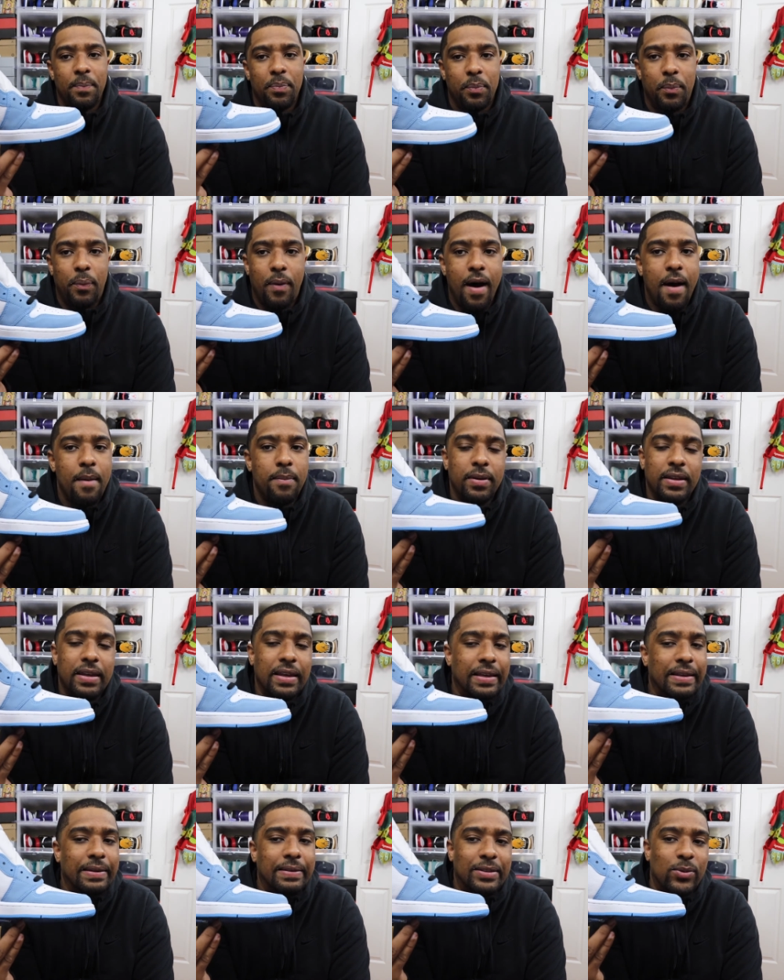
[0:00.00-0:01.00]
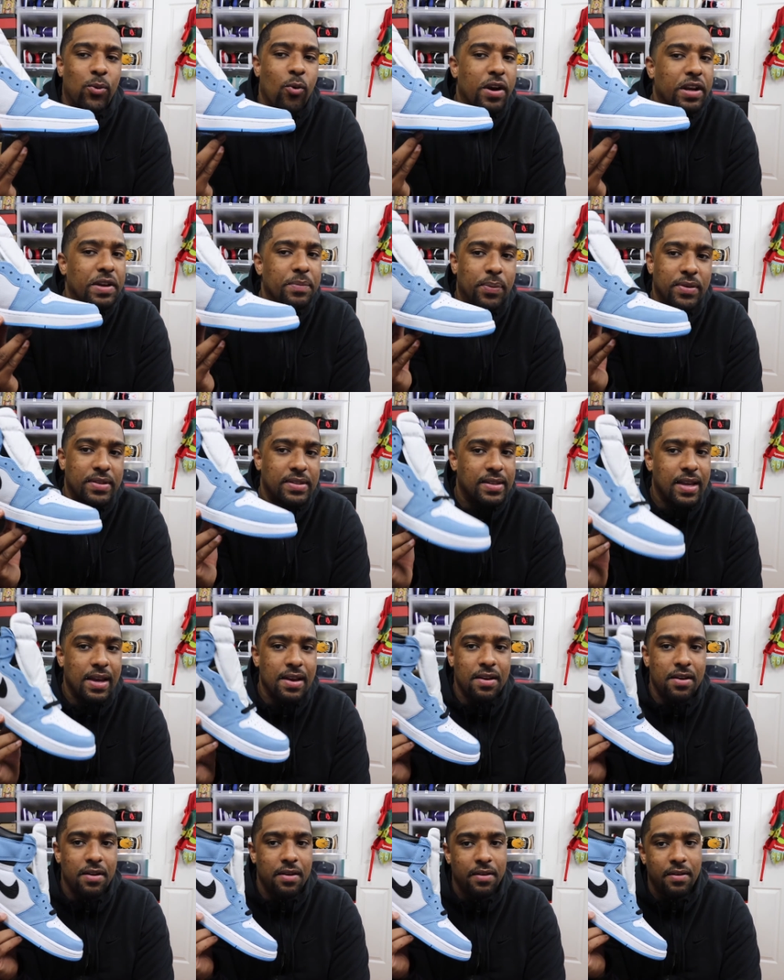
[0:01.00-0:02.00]
probably
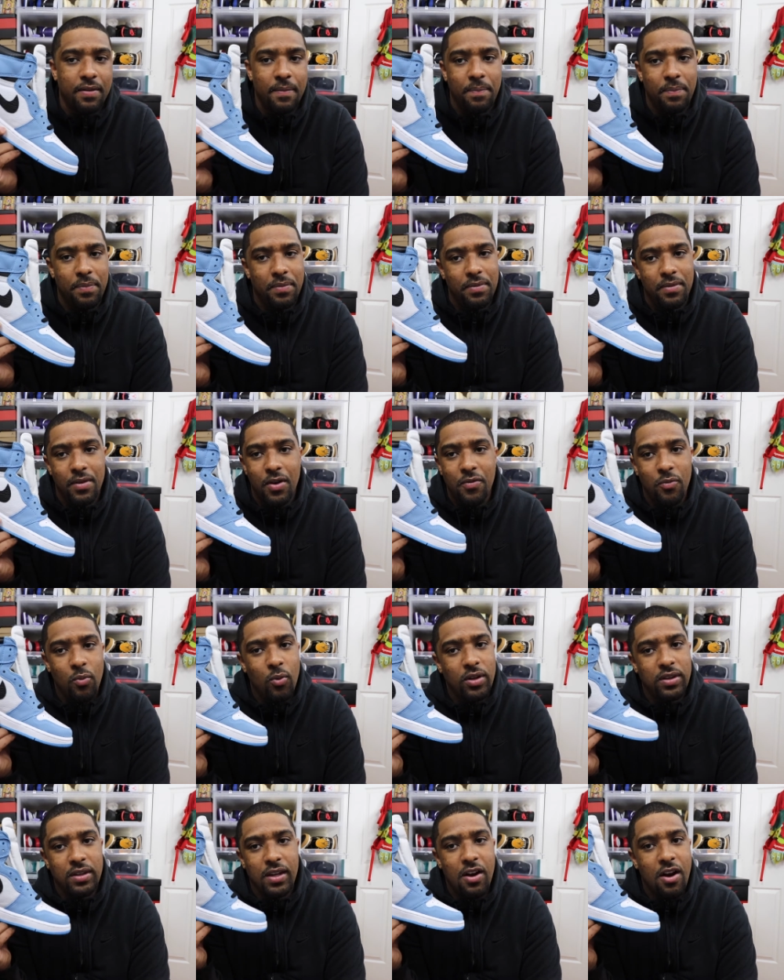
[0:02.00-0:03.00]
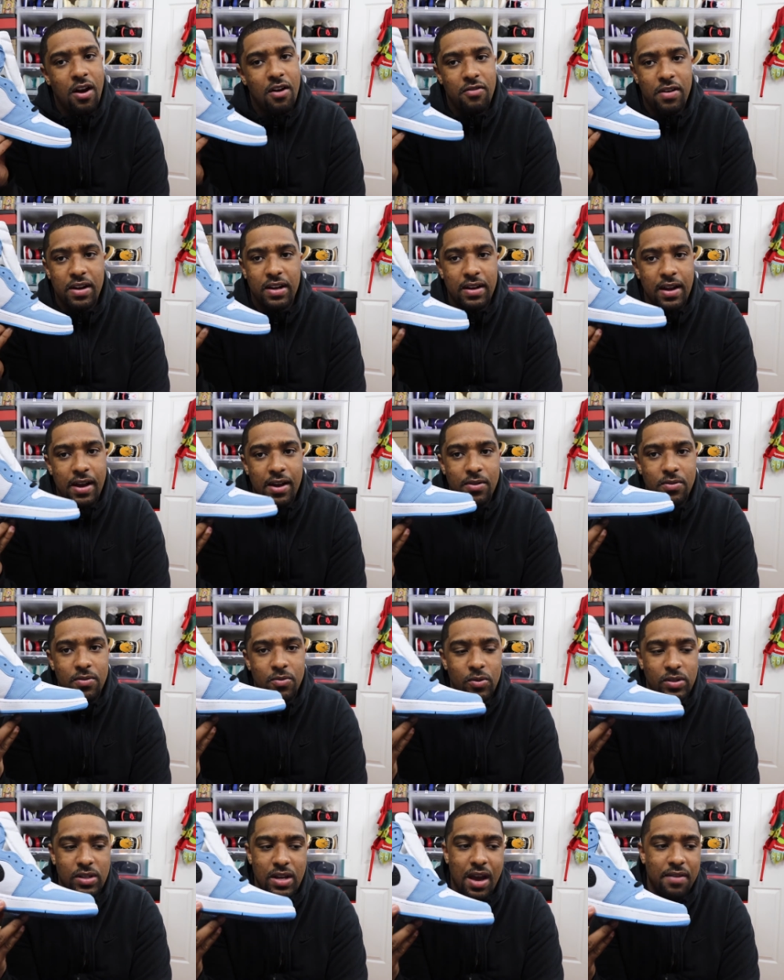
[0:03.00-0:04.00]
20% of what they are right now,
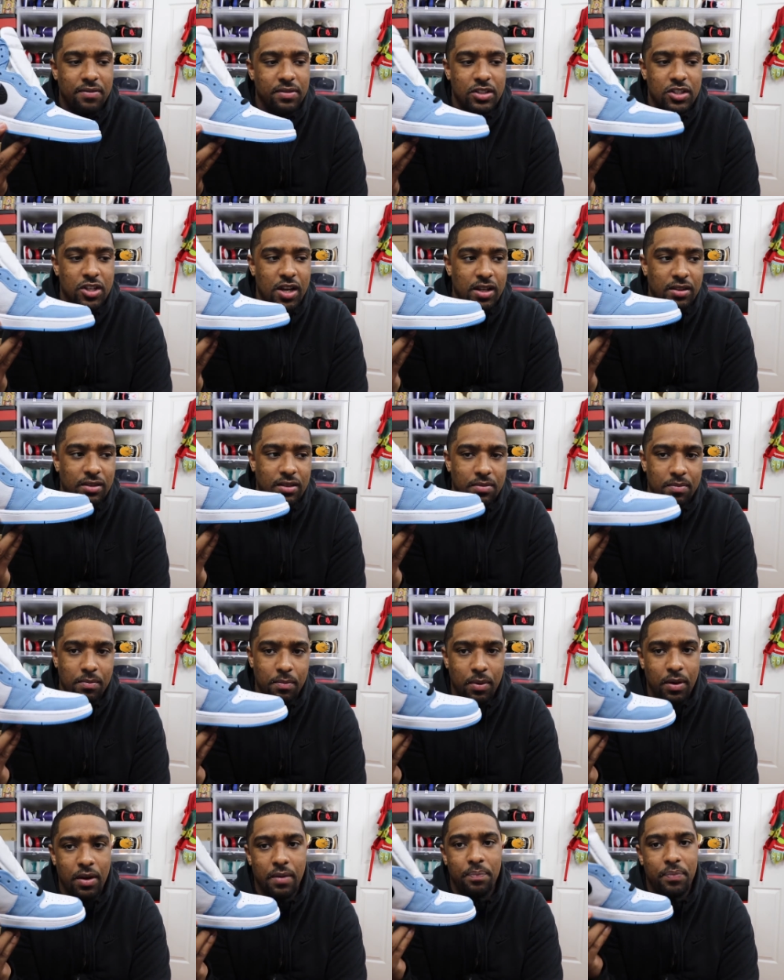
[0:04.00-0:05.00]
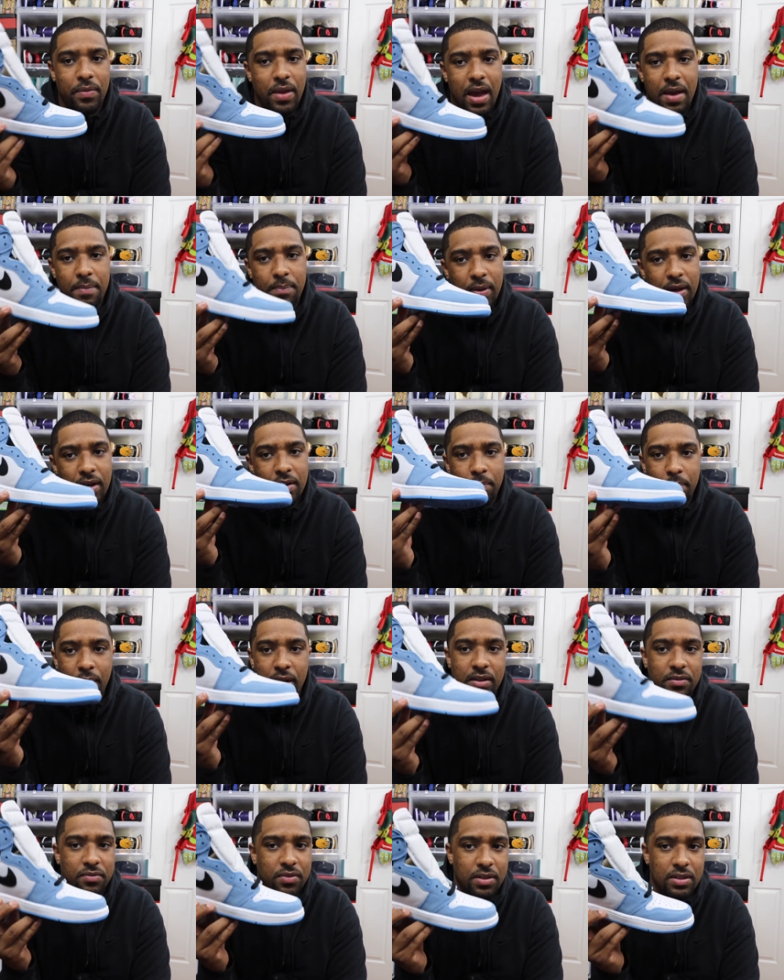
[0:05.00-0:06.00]
which I haven't checked, but I paid a
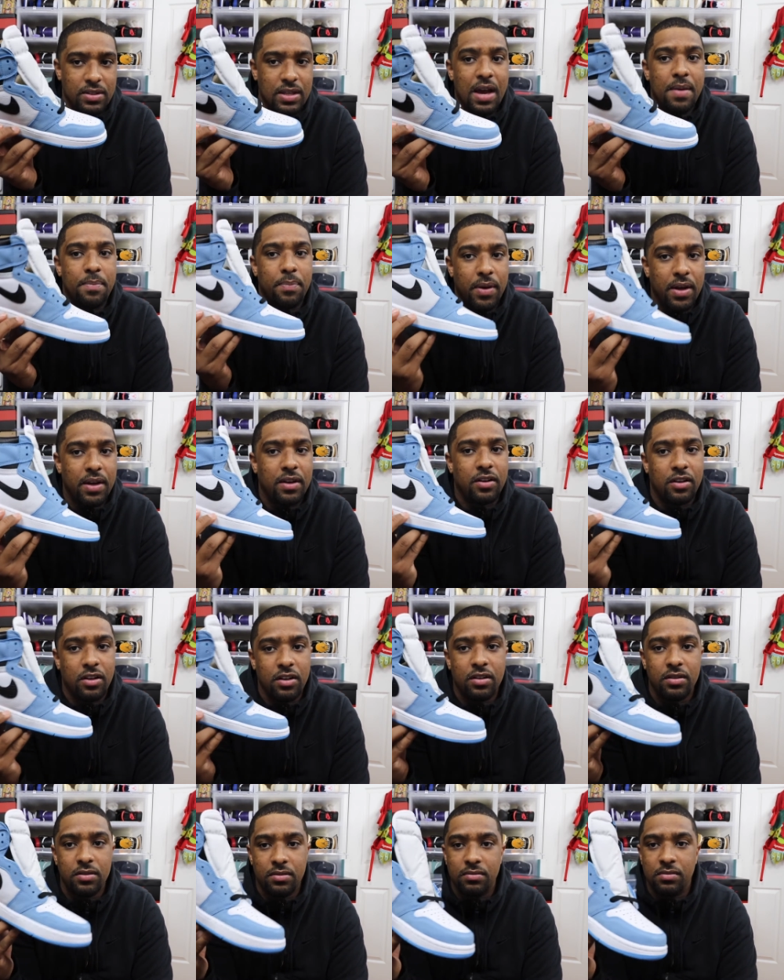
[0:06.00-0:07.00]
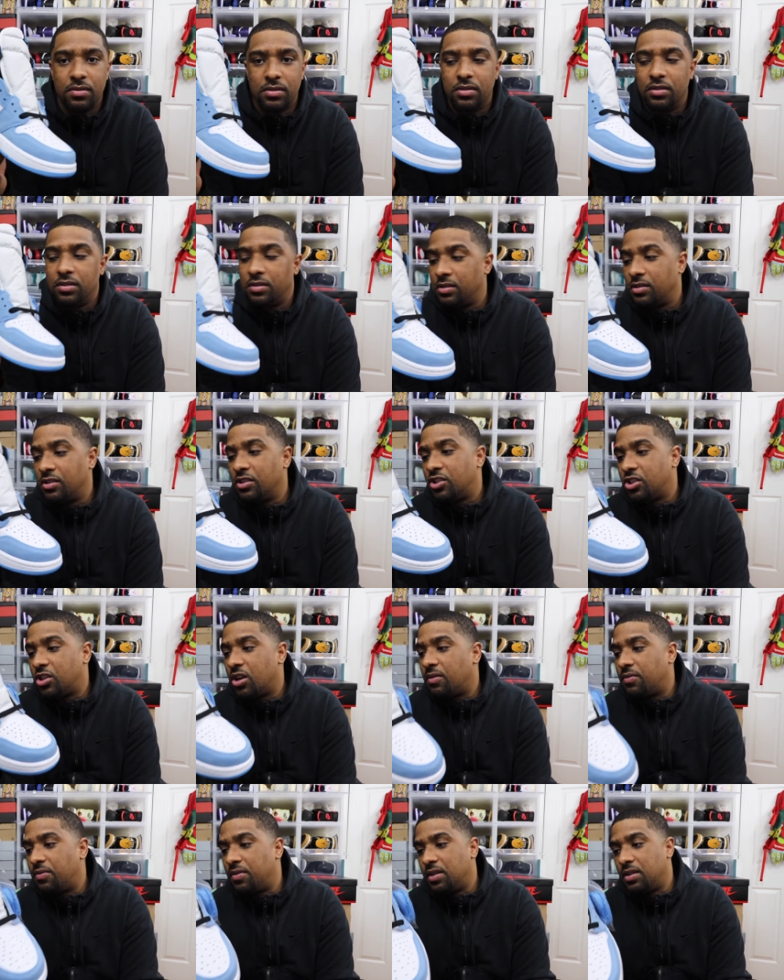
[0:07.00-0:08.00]
penny for these. I paid a good good
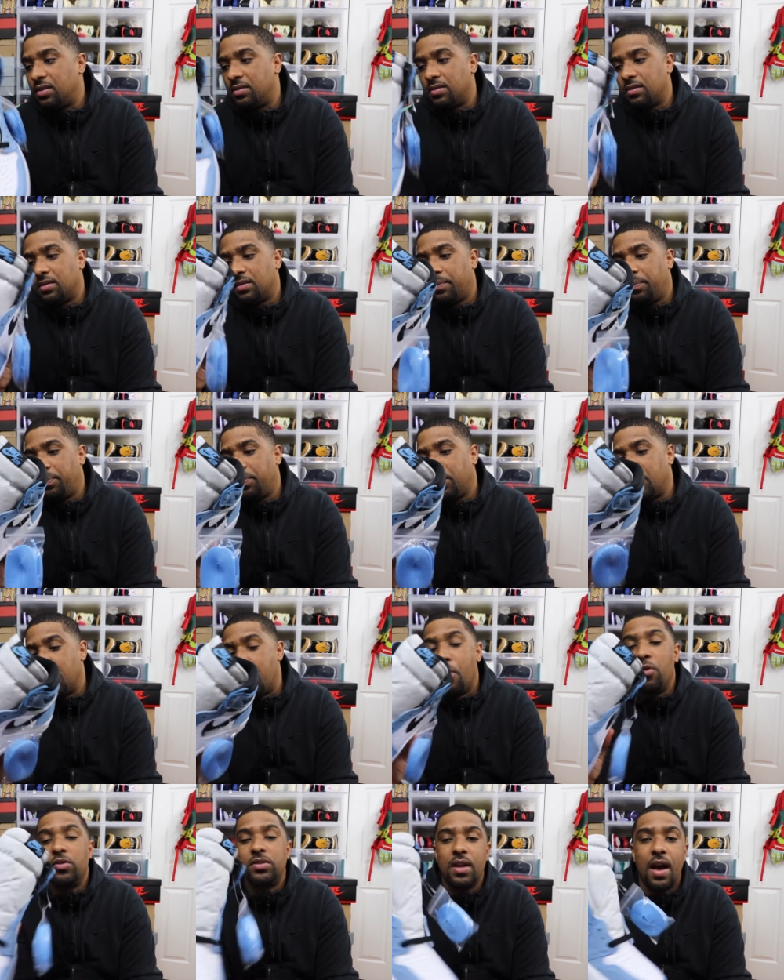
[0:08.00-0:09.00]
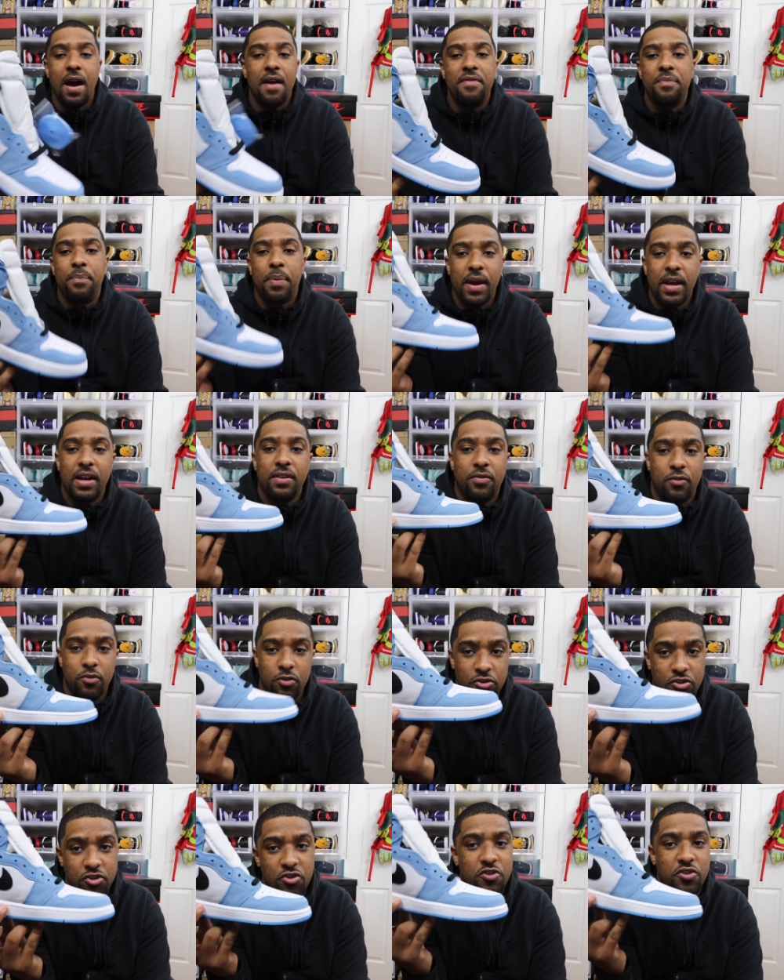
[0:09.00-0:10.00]
chunk for these. The most I've paid
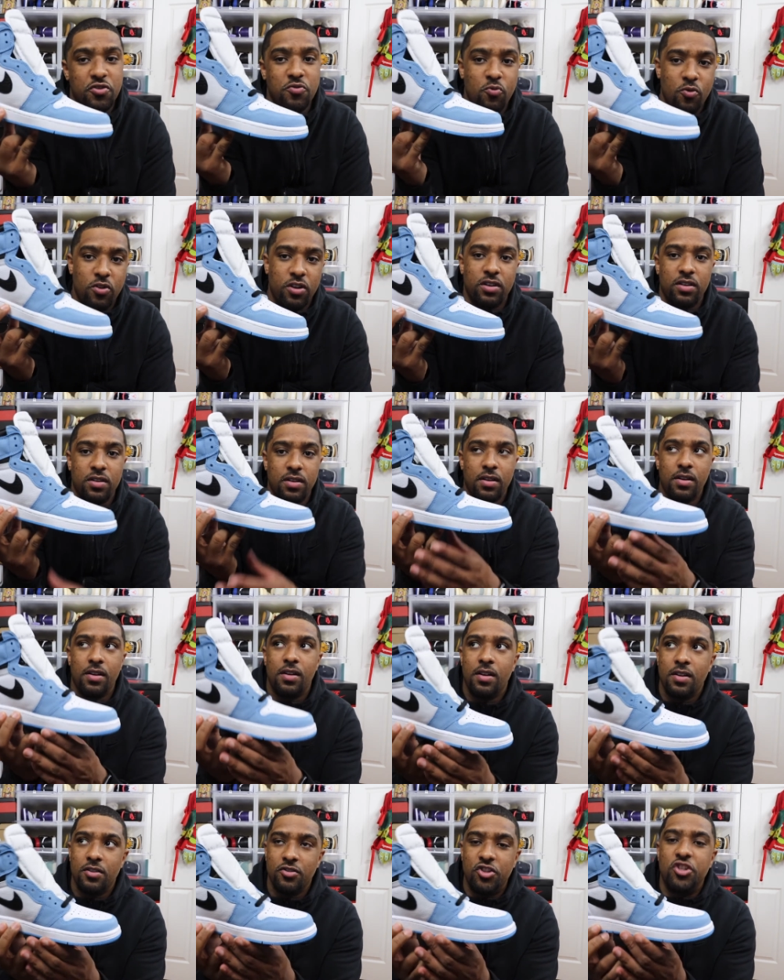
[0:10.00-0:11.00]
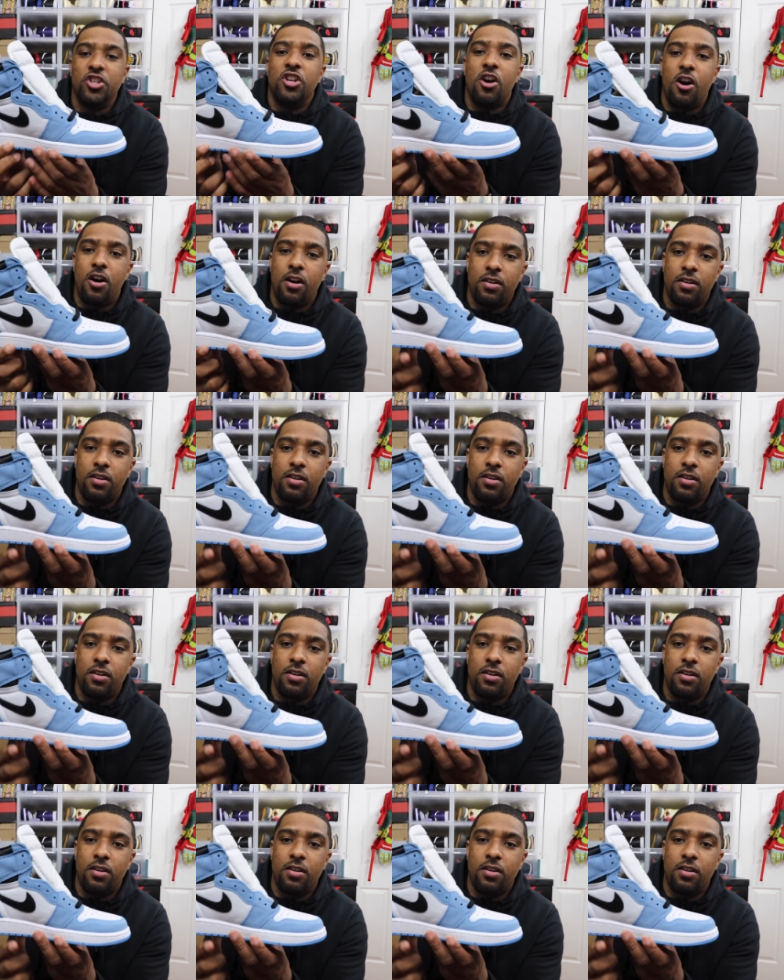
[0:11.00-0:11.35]
for a Jordan 1 GR